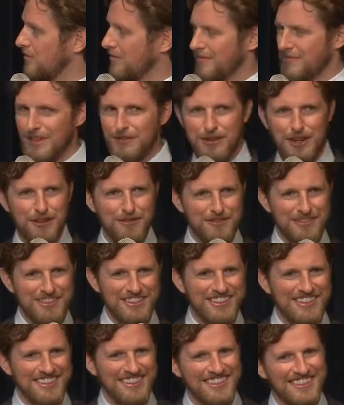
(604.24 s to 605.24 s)
There we go.
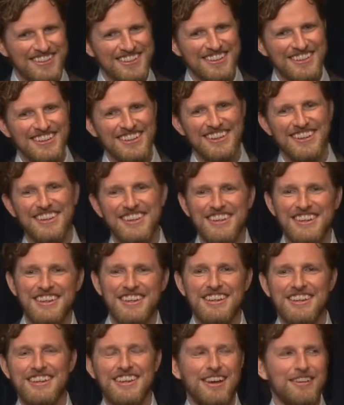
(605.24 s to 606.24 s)

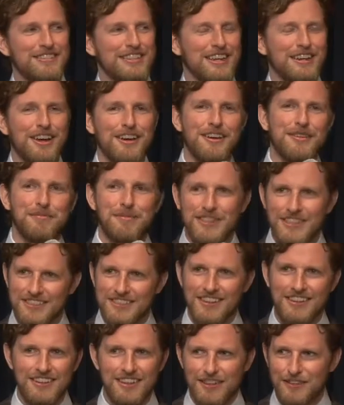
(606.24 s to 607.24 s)
I was like, ah, oh, please
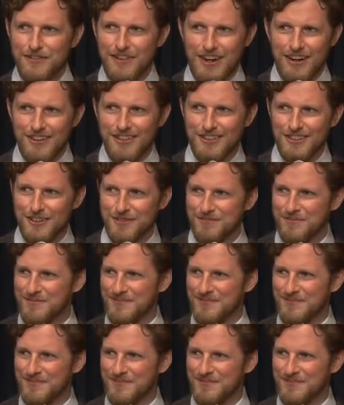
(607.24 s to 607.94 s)
not another fire alarm.